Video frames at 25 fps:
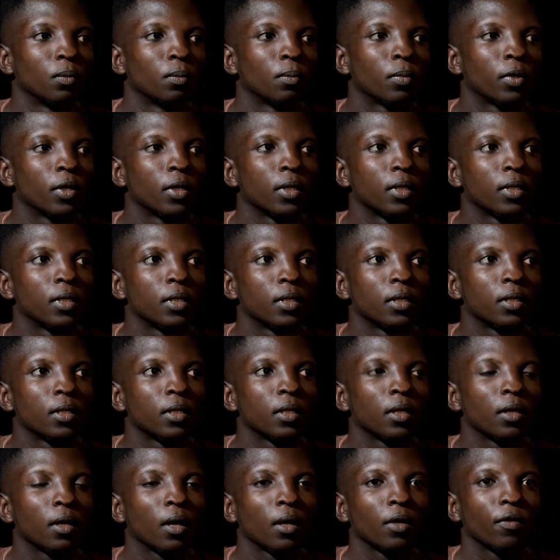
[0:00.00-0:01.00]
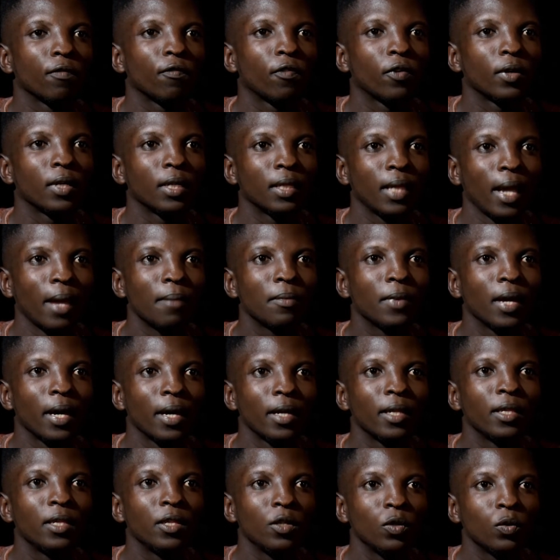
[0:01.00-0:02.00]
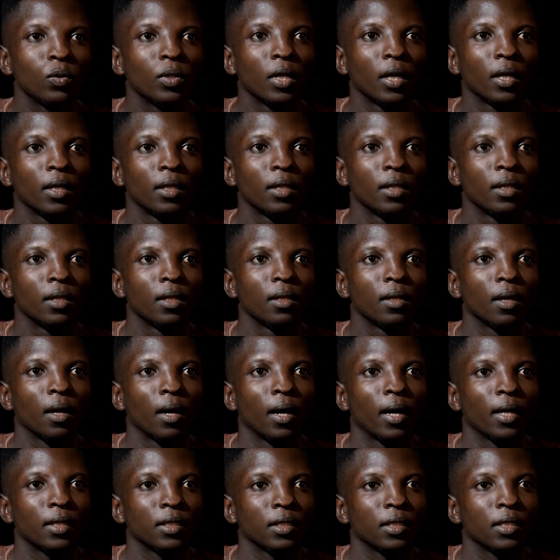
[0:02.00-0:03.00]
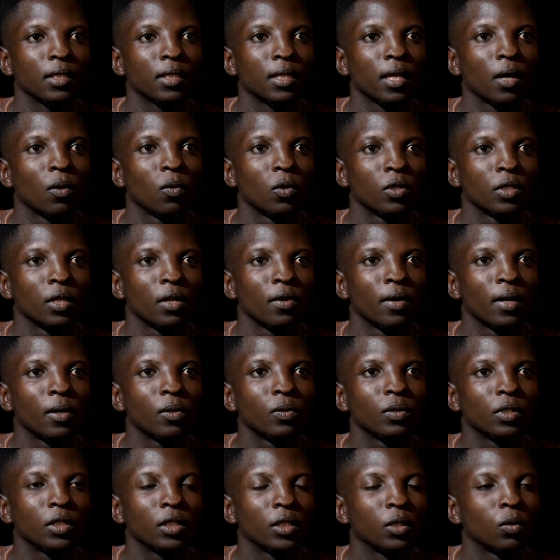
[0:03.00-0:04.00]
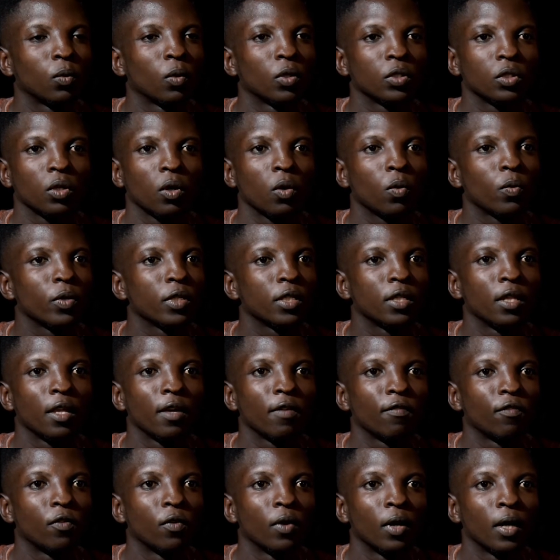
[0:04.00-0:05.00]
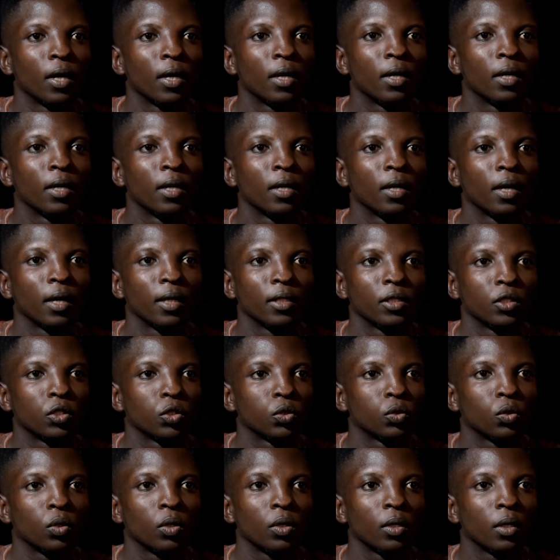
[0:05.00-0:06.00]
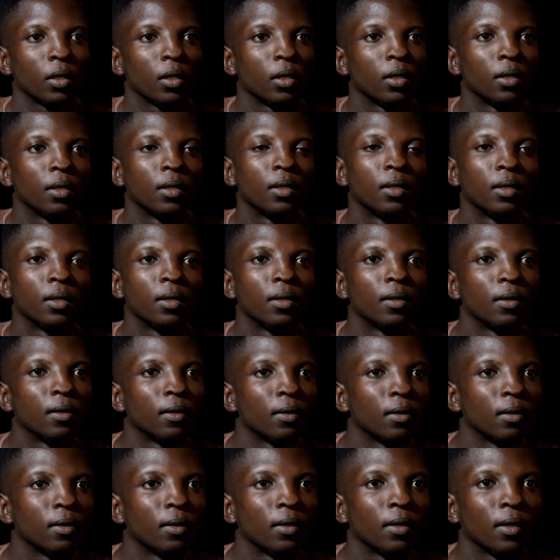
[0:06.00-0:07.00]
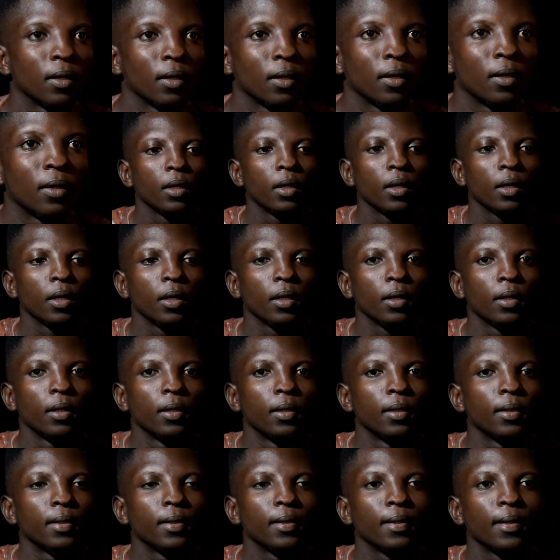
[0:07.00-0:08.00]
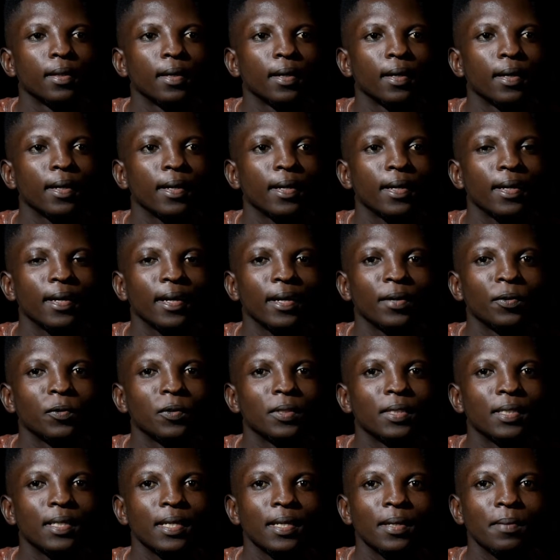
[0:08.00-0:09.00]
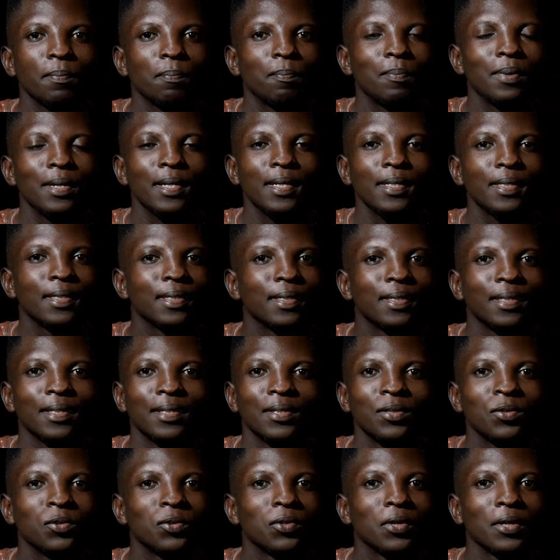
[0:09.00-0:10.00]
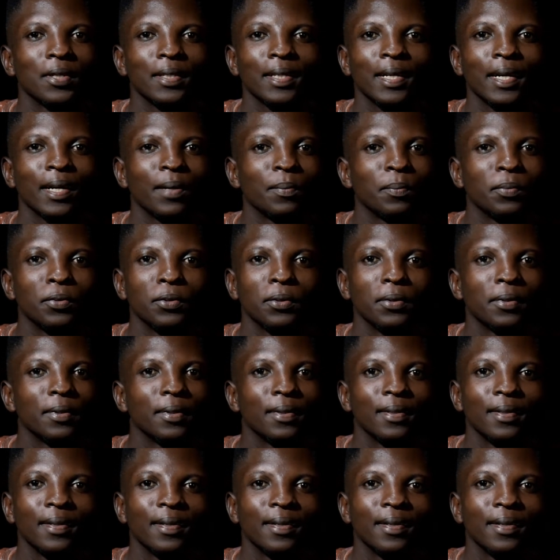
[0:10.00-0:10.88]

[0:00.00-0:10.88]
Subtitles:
But for the time that I knew that her sister was around, she was always there for her and strong. Yeah, I would say, please do not gamble.